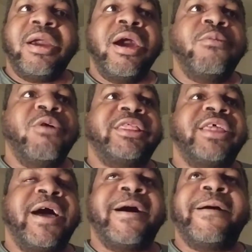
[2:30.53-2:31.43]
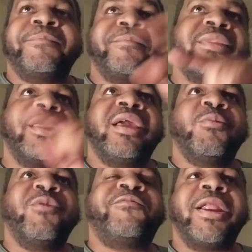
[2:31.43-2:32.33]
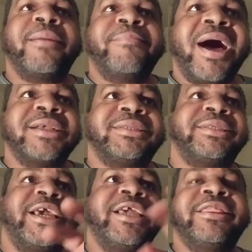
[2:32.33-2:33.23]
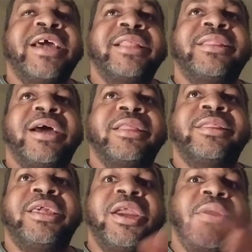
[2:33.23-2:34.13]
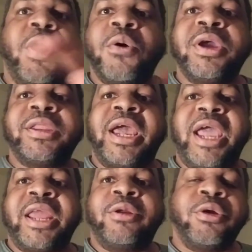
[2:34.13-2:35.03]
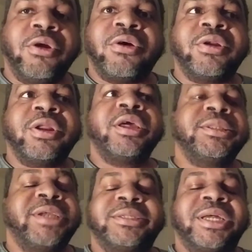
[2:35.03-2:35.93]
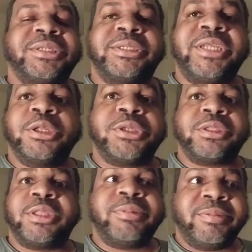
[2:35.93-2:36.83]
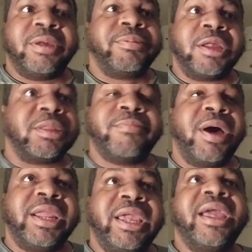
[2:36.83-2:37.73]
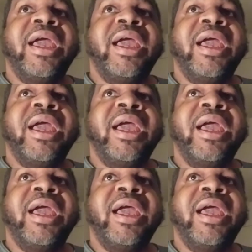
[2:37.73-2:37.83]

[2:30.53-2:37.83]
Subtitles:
with Fallah Boss saying that Kiera Hogan and her girl Tasha Steele took the money,